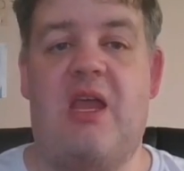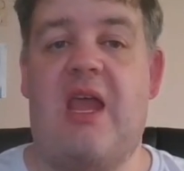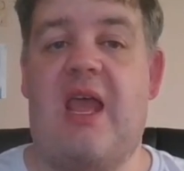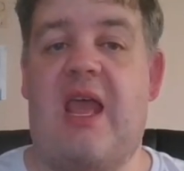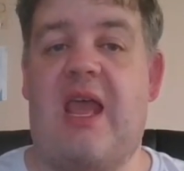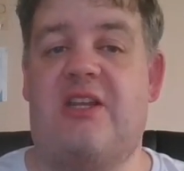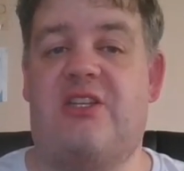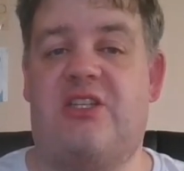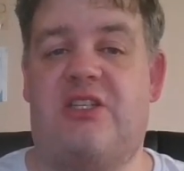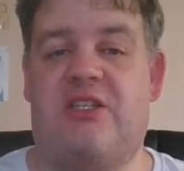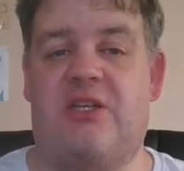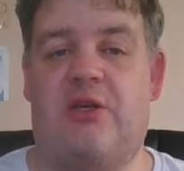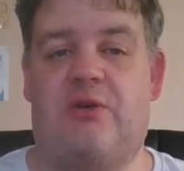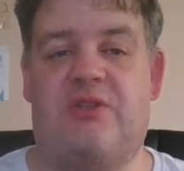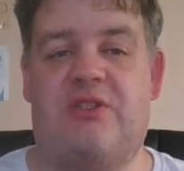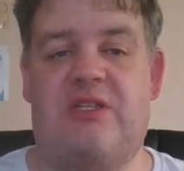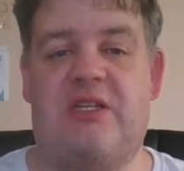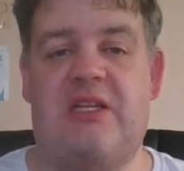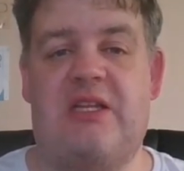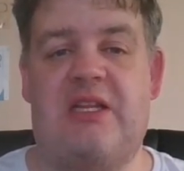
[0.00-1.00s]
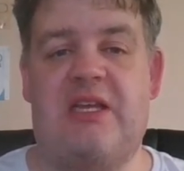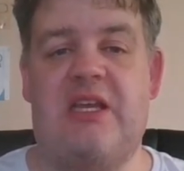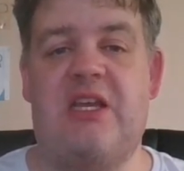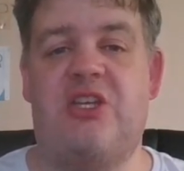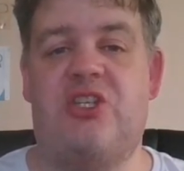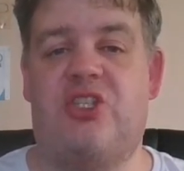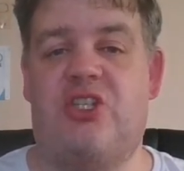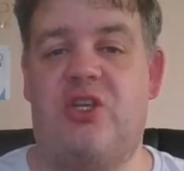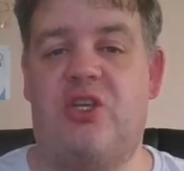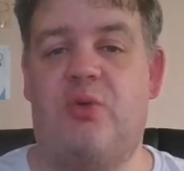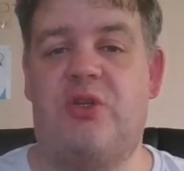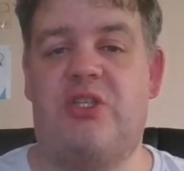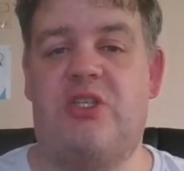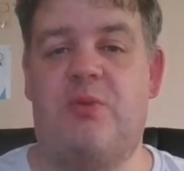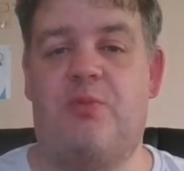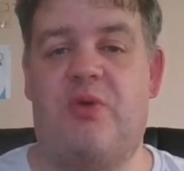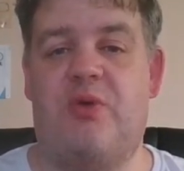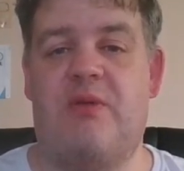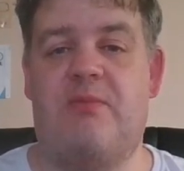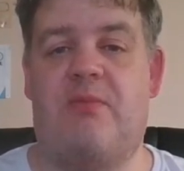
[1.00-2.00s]
and she tells Tilly she wants to
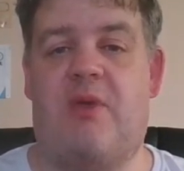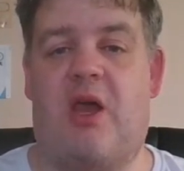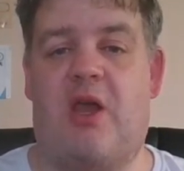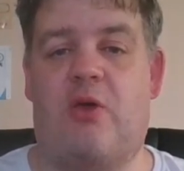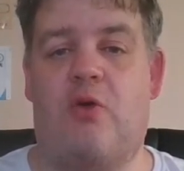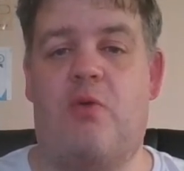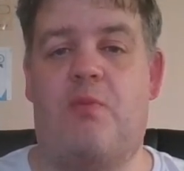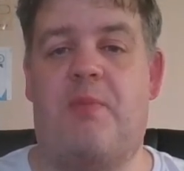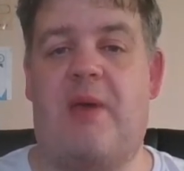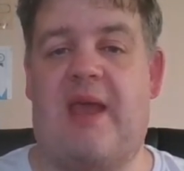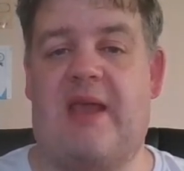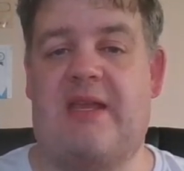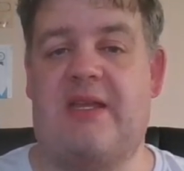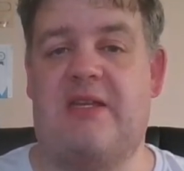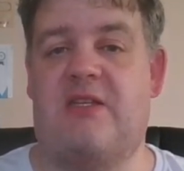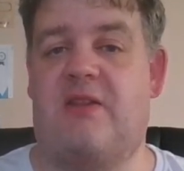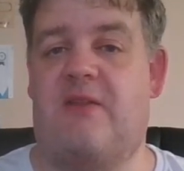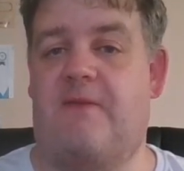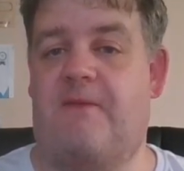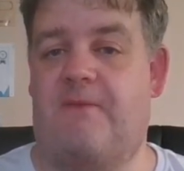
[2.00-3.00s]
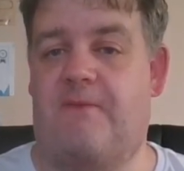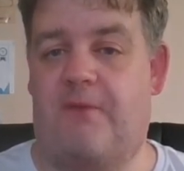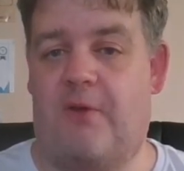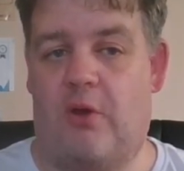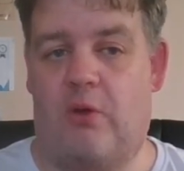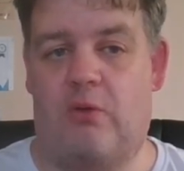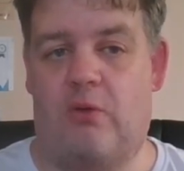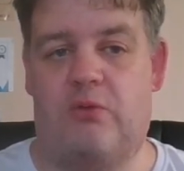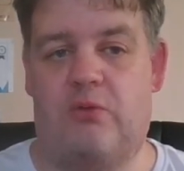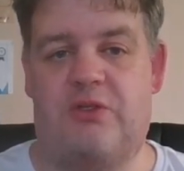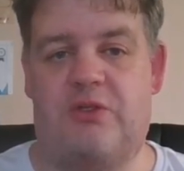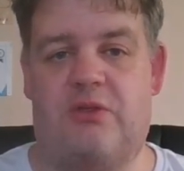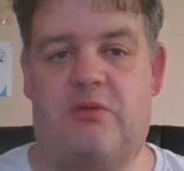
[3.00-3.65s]
bring Michael back into the fold.